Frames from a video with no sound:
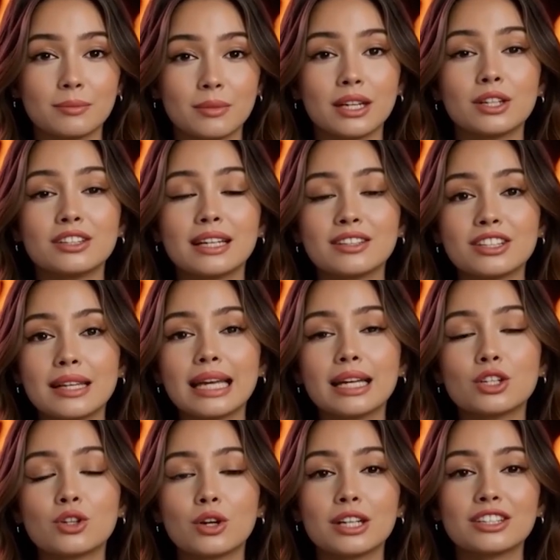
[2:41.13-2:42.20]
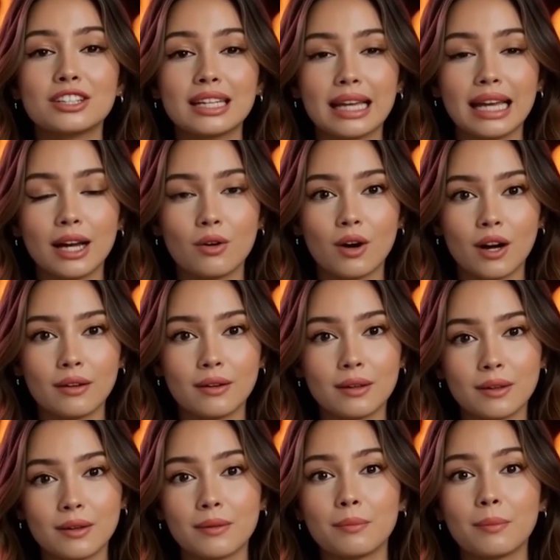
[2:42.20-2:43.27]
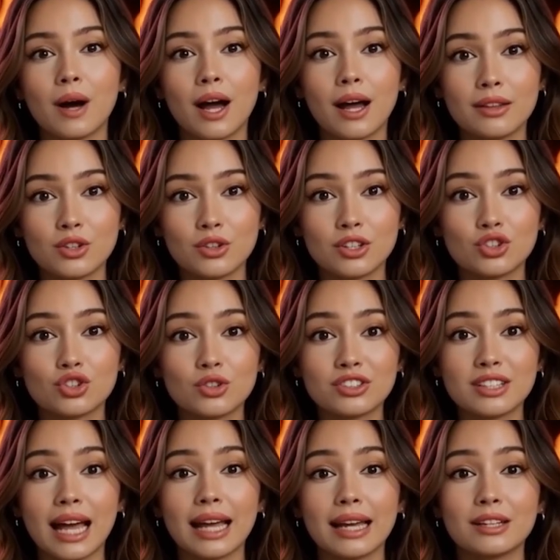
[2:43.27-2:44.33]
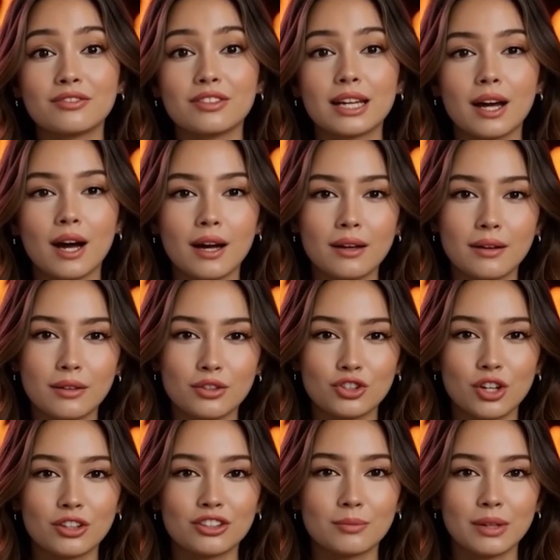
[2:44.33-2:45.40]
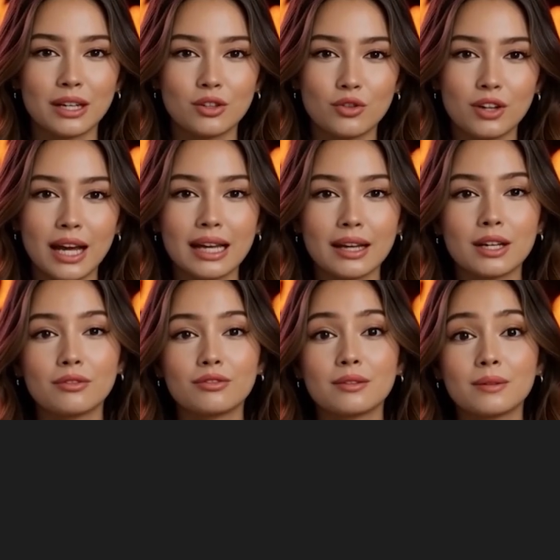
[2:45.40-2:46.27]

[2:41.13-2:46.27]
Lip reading: because it's an interesting era, but you can choose any figure, just be creative.